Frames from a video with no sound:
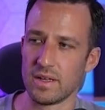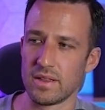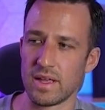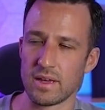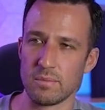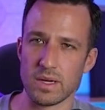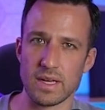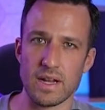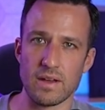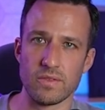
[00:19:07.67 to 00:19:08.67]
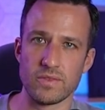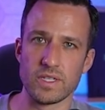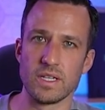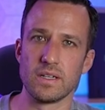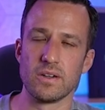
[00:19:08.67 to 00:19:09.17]
They can book at
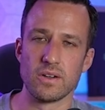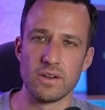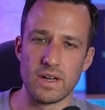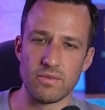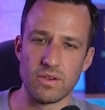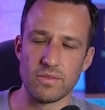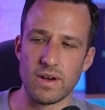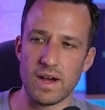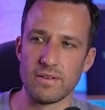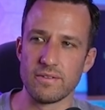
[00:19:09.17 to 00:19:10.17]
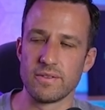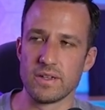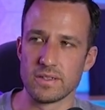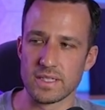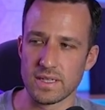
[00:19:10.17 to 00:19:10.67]
9:15, it'll go to 9:45, and
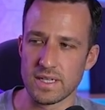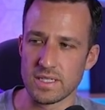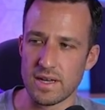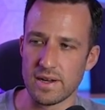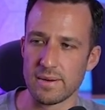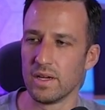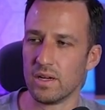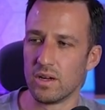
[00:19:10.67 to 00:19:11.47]
it'll take that slot up.